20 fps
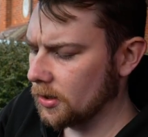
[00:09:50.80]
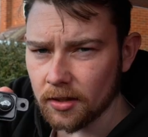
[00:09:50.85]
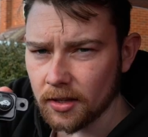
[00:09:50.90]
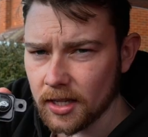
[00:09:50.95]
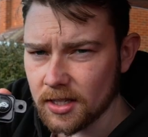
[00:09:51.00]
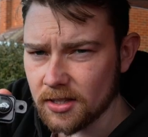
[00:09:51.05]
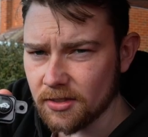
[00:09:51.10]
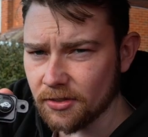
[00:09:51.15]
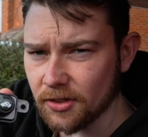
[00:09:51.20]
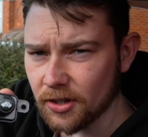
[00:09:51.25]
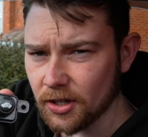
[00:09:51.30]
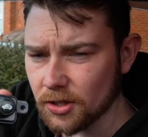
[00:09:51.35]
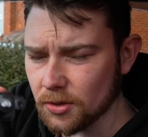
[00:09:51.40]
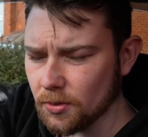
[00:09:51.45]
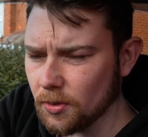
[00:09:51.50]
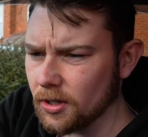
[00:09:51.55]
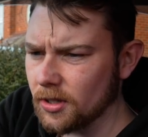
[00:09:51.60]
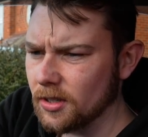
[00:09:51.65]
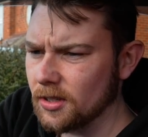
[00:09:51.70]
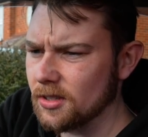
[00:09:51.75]
There's the first
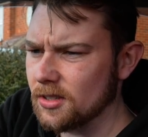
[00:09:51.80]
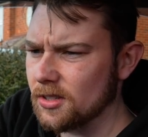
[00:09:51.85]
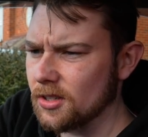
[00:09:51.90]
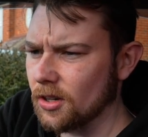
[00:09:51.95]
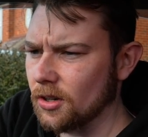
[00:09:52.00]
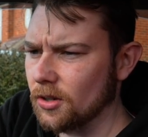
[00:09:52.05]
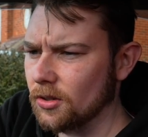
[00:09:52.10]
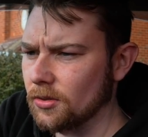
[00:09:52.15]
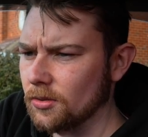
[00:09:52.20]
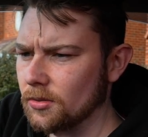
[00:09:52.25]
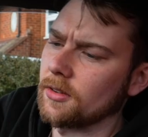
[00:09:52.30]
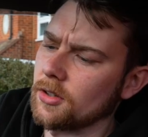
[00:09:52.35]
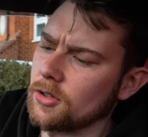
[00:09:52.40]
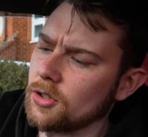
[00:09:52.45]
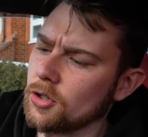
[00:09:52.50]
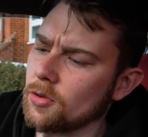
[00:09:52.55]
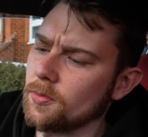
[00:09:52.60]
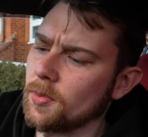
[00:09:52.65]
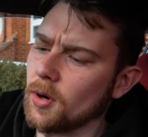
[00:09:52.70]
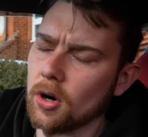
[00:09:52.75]
one. So the
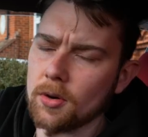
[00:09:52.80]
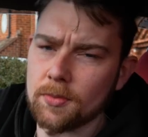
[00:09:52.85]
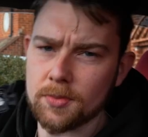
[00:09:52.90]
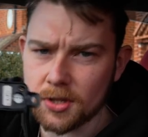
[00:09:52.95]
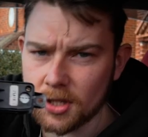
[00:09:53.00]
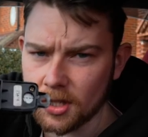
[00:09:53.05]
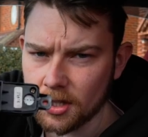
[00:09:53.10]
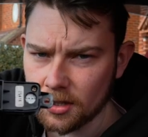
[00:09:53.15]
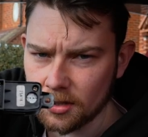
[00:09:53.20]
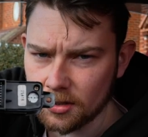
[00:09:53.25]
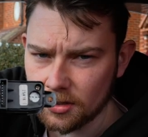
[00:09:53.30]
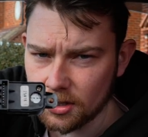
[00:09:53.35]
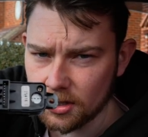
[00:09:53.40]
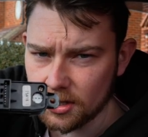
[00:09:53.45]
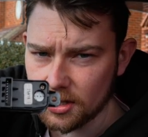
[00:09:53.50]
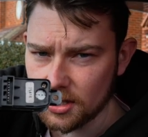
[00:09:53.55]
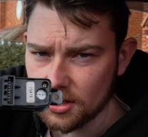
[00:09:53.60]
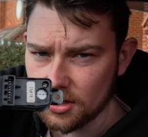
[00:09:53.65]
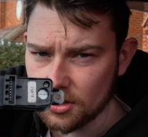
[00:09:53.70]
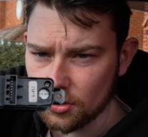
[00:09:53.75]
2 bulbs are
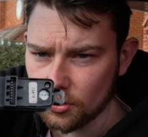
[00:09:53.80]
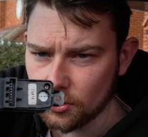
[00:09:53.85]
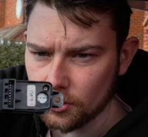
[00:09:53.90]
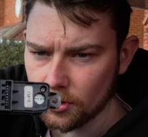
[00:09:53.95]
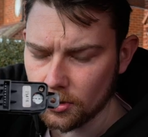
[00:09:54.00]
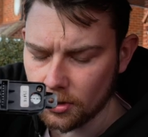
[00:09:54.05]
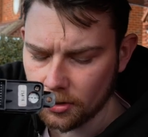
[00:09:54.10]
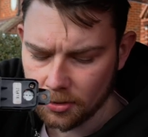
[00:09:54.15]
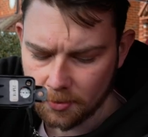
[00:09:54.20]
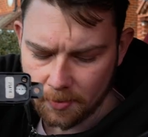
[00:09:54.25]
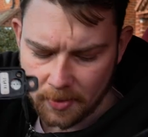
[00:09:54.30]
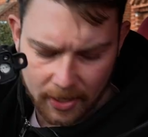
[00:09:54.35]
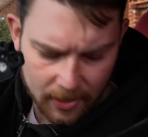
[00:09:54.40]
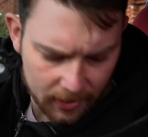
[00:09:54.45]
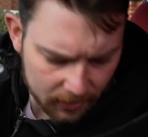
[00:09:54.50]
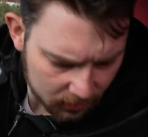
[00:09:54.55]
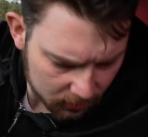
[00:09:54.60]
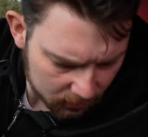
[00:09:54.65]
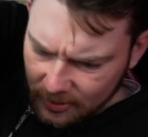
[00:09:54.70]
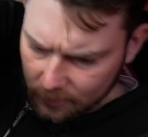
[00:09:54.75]
just installed on the
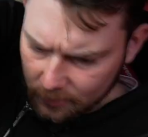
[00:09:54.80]
back.